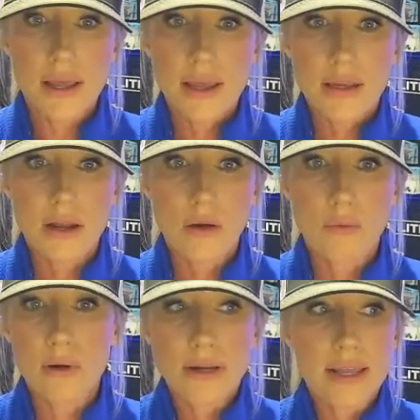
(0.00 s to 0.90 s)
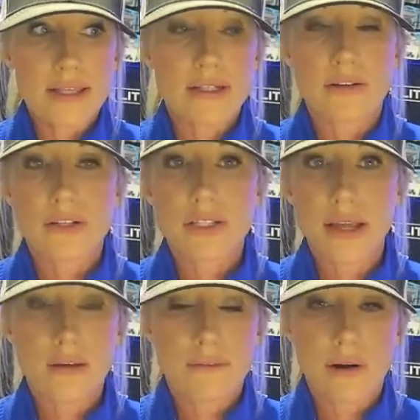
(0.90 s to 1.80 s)
We're against
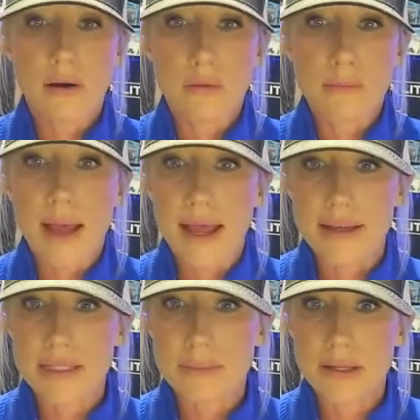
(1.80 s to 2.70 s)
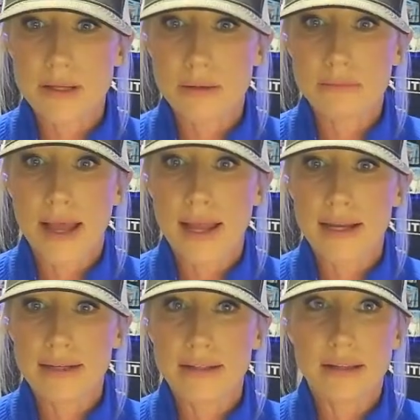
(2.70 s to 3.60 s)
ourselves, our own mind, because our
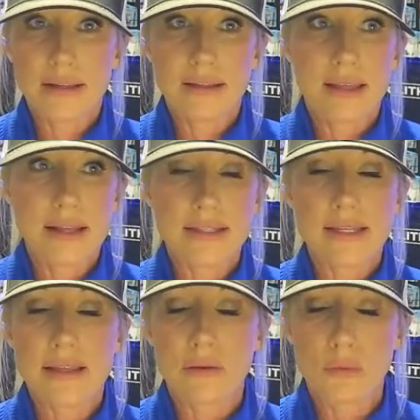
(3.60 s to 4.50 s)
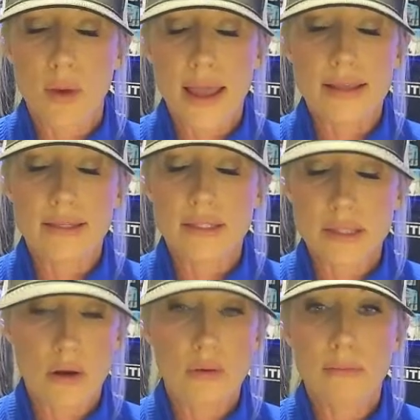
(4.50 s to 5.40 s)
mind gets in the way
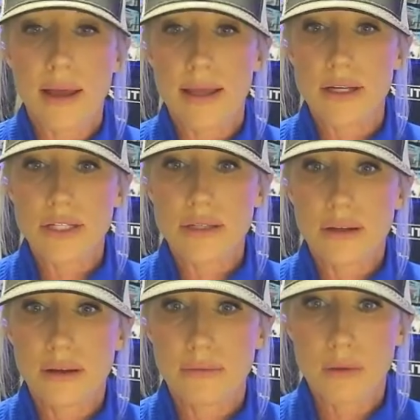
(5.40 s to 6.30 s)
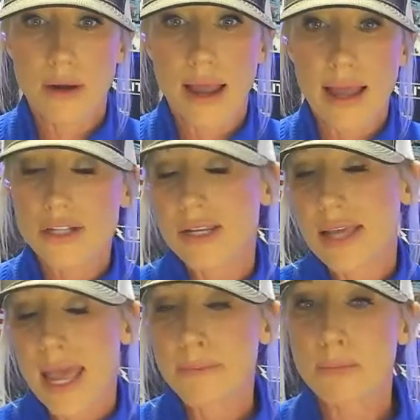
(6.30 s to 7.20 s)
so much of what we're actually
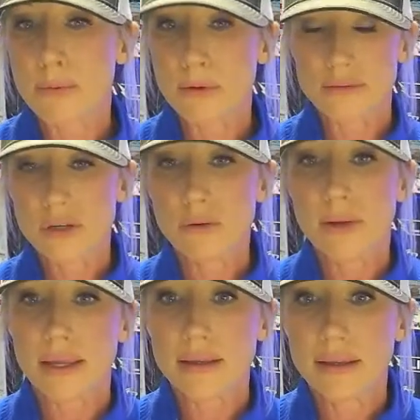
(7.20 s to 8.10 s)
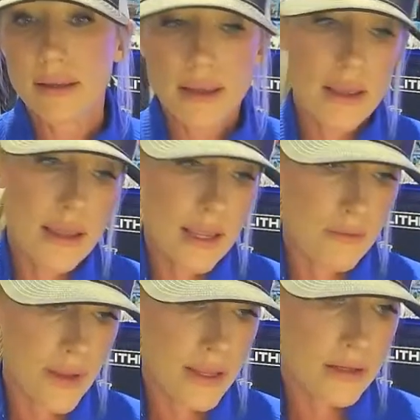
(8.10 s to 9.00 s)
capable of doing. And
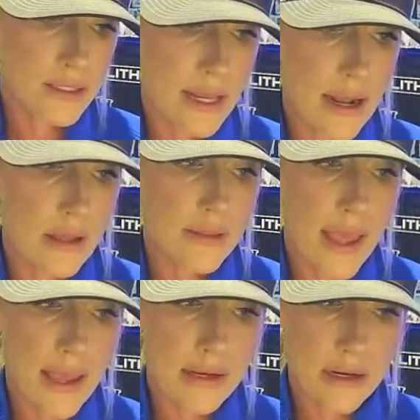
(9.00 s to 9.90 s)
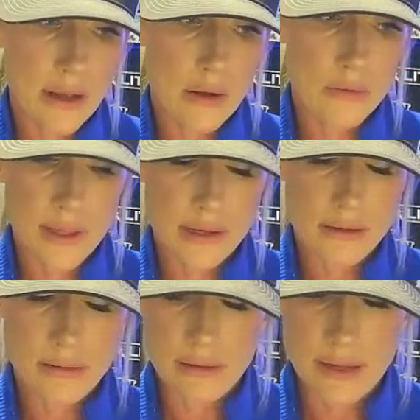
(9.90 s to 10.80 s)
if we can just get out of that,
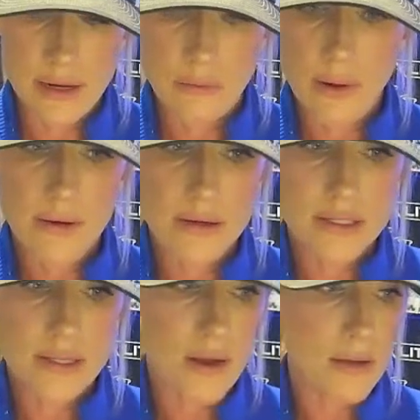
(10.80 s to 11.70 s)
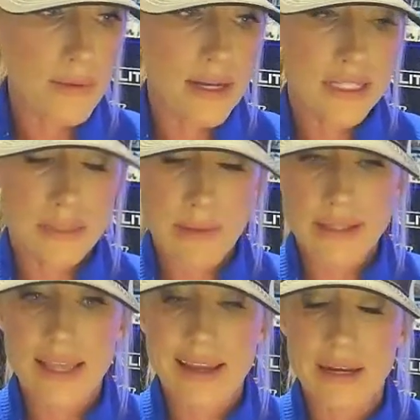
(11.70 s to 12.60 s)
then it works. So I went into my
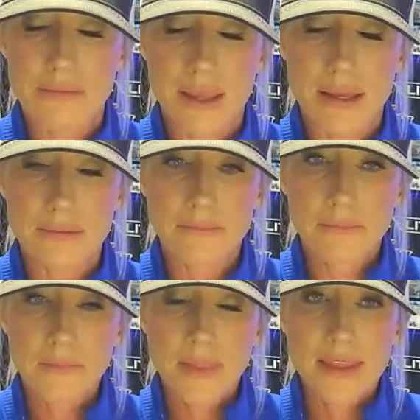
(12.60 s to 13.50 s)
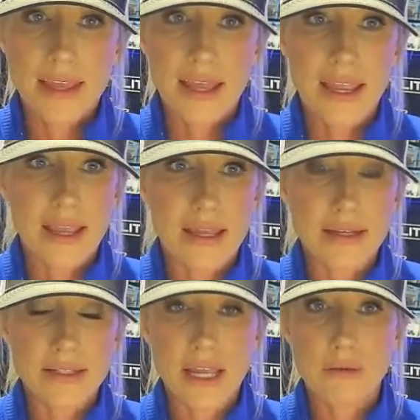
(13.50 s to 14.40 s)
second event
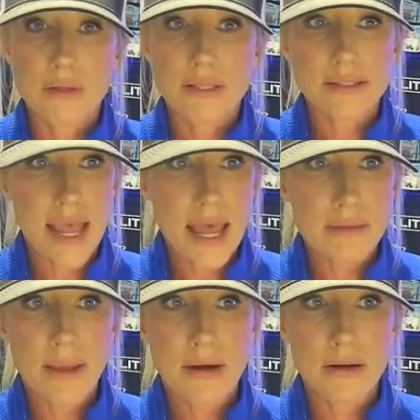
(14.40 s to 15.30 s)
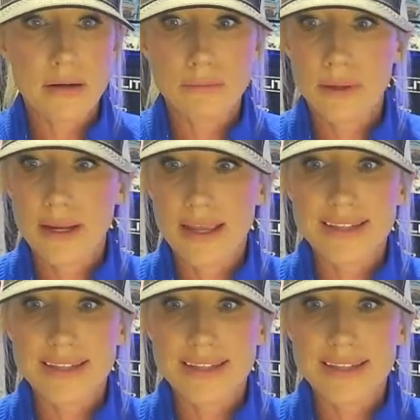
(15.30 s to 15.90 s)
and it was a tad better, but it